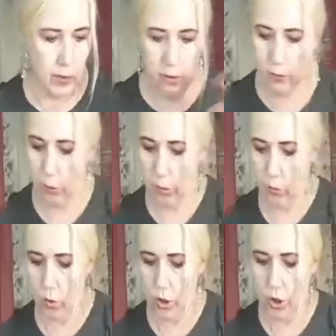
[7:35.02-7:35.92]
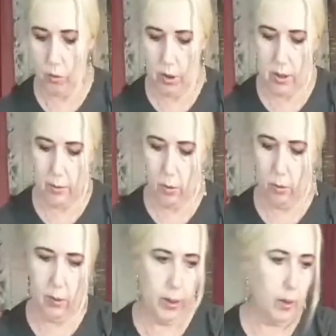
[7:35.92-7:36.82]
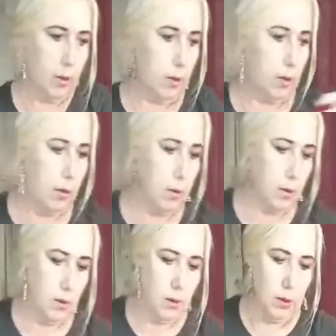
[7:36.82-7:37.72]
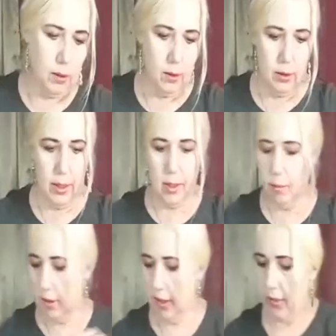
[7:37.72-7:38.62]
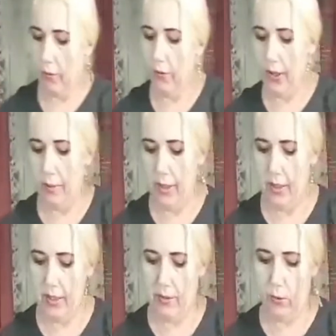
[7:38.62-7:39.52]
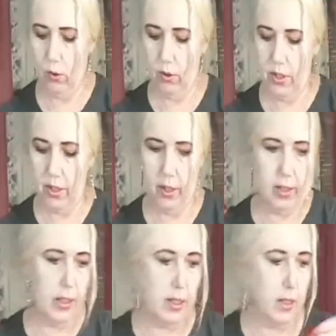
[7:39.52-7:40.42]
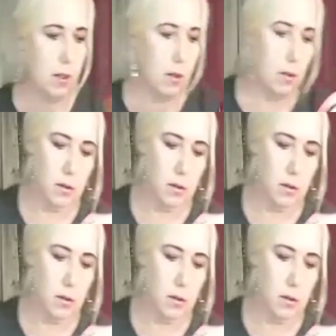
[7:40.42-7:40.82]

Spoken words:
if you've been watching me, it's probably taking me like 5 minutes for the entire thing.